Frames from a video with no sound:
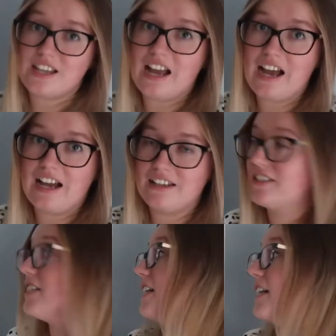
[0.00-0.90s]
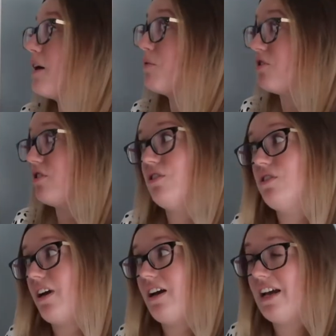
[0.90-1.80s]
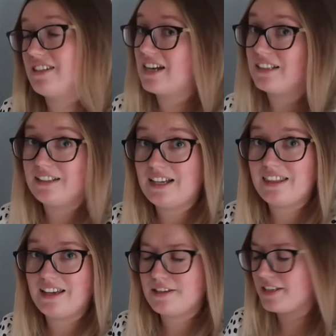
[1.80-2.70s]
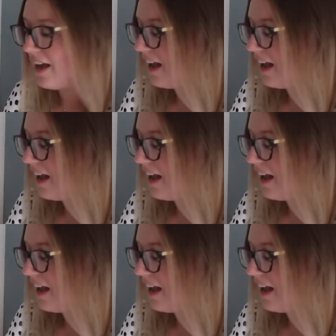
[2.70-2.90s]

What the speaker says: and you can get ones that look exactly like this,